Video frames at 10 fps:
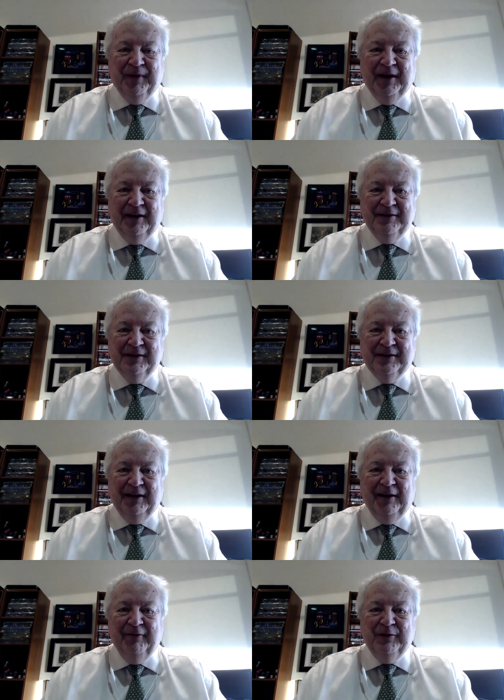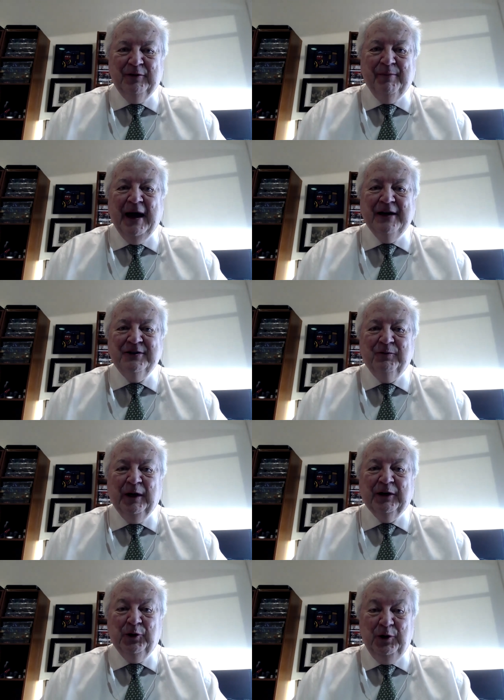I love to imagine
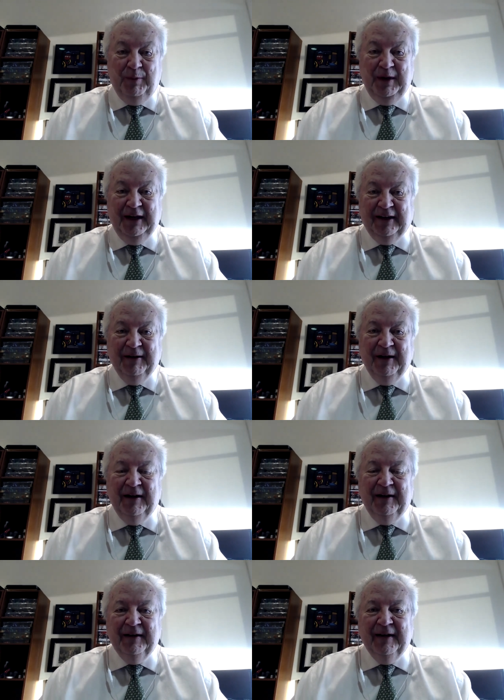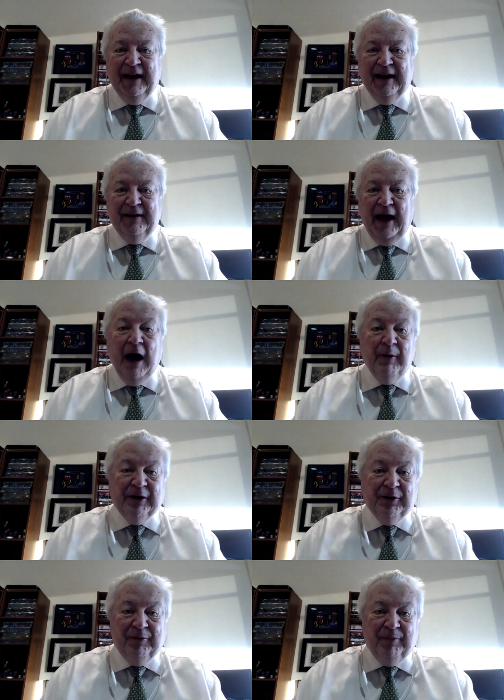what could be and how it
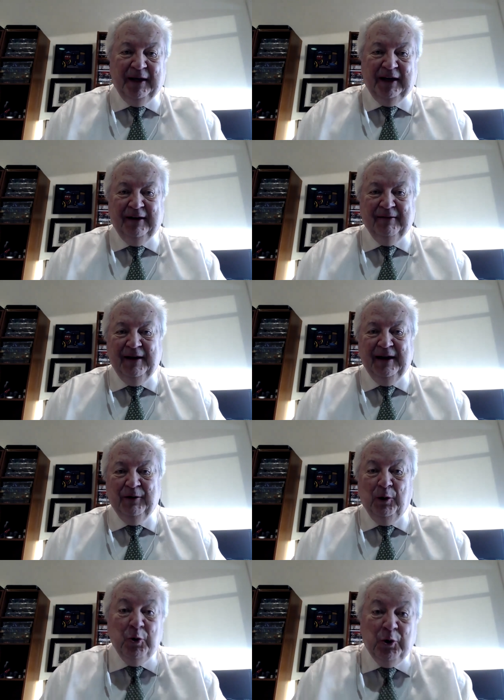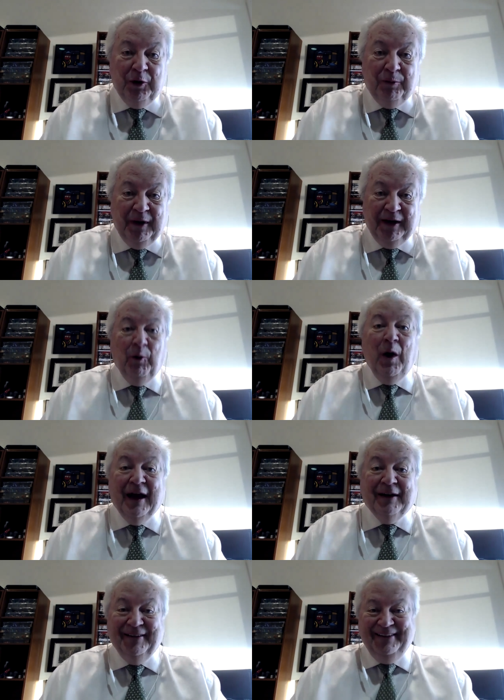could be and who could be what.